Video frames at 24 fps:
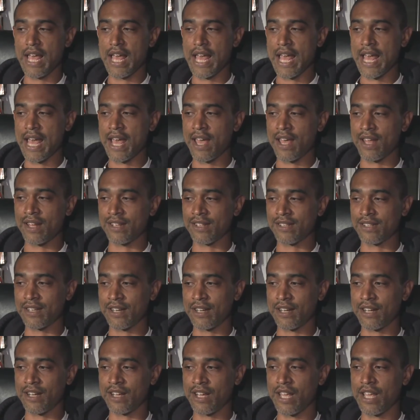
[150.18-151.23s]
And
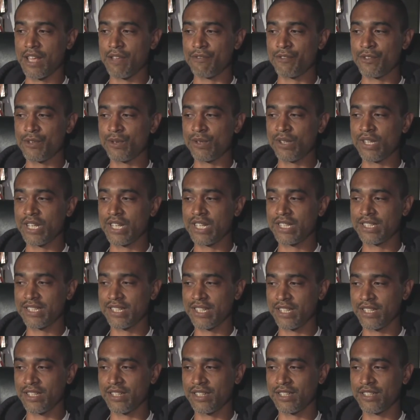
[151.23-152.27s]
if you
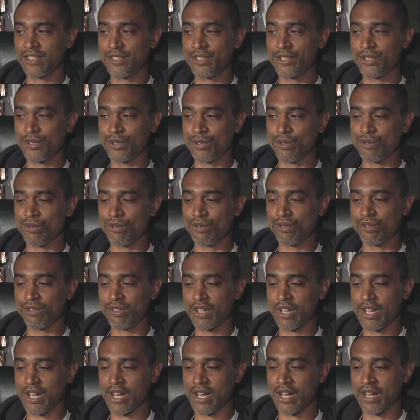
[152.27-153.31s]
listen to
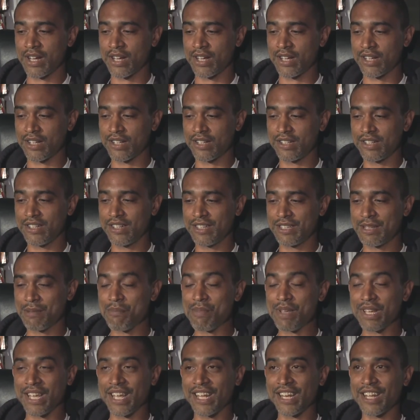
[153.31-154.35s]
the
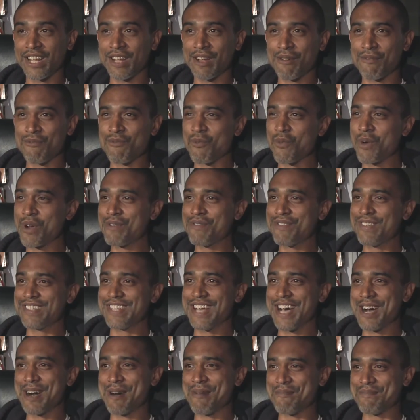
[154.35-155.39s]
beginning of one of his
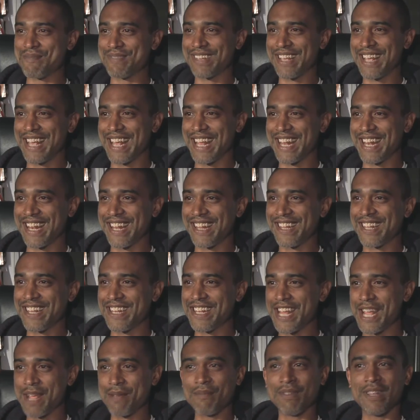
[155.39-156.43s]
albums, and the
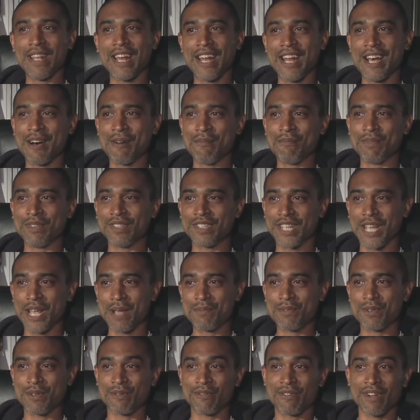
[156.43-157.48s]
name of that album
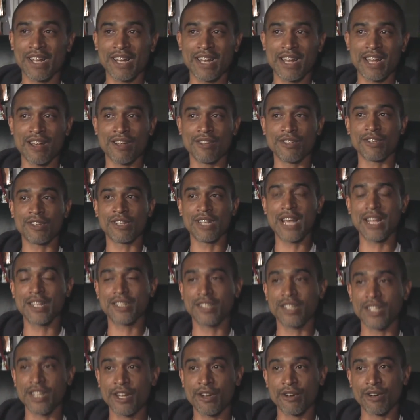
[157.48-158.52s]
escapes me right now, you'll
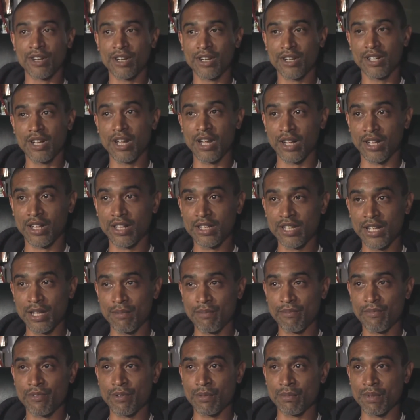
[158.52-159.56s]
actually hear a
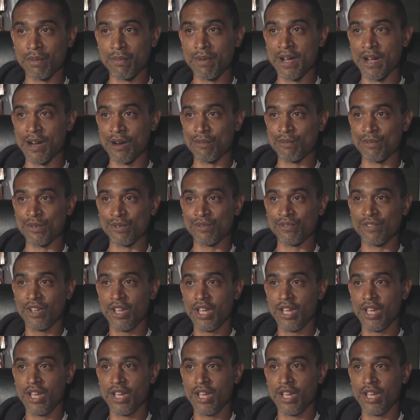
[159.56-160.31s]
clip from the Powermove.